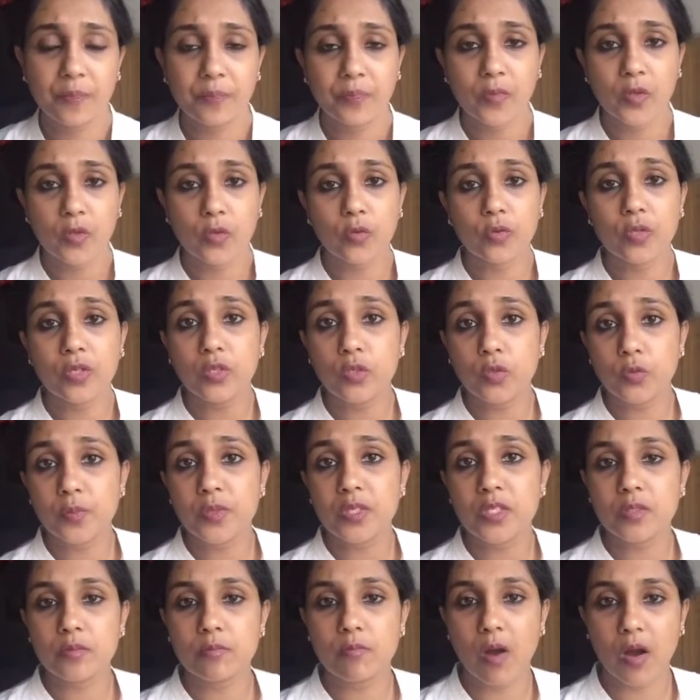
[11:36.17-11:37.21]
You need to be
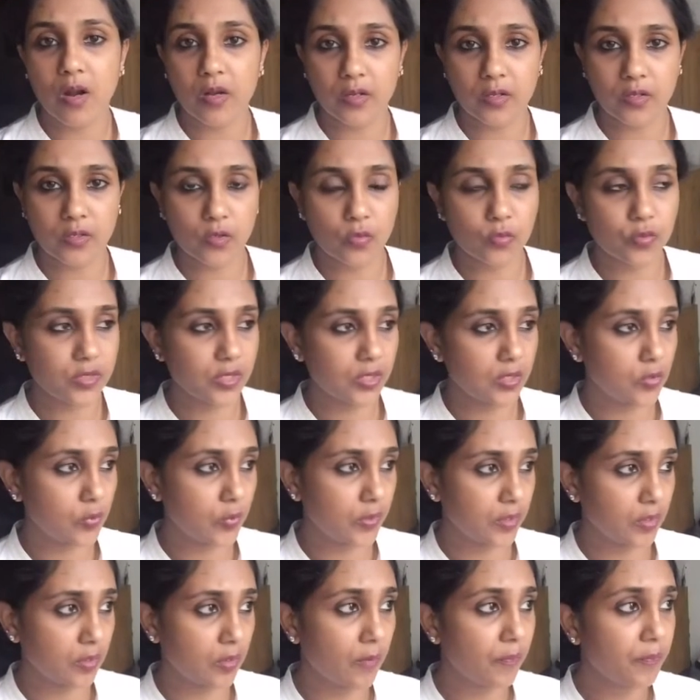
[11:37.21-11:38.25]
smart at using
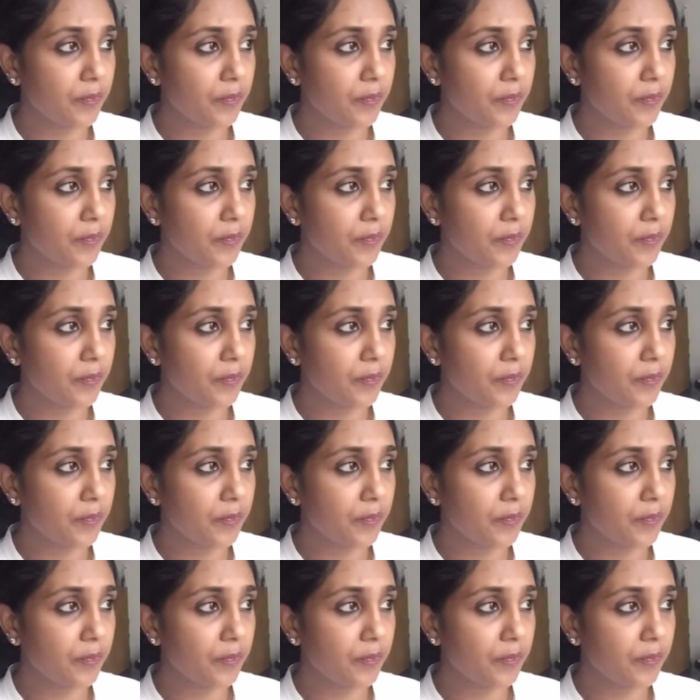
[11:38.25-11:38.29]
Twitter.